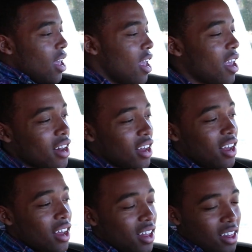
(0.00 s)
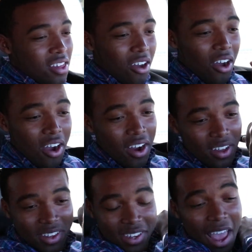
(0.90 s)
And this
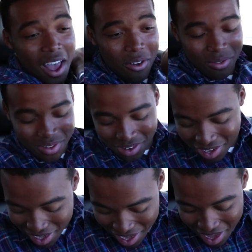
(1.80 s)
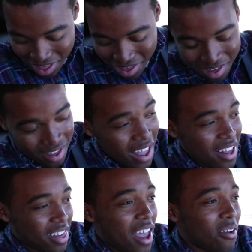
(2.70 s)
car sounds just
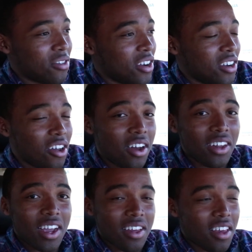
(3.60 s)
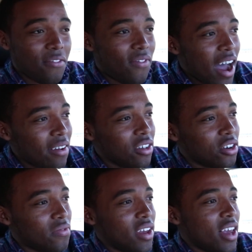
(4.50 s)
that sound turning it on. Like I said,
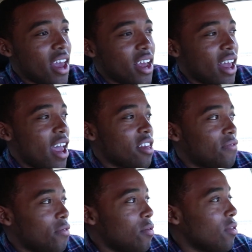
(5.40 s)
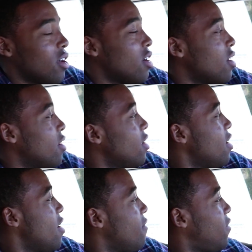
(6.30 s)
5-liter V8. It has
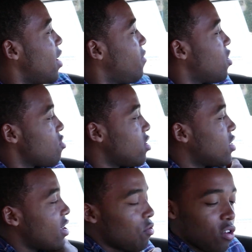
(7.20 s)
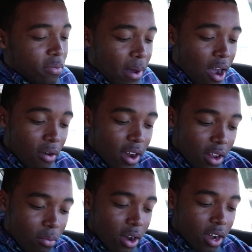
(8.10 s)
510 horsepower,
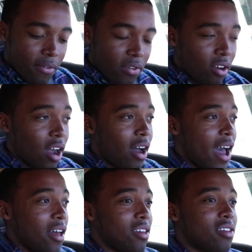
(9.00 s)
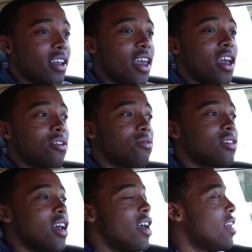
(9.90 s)
and we are going to figure out how this thing handles.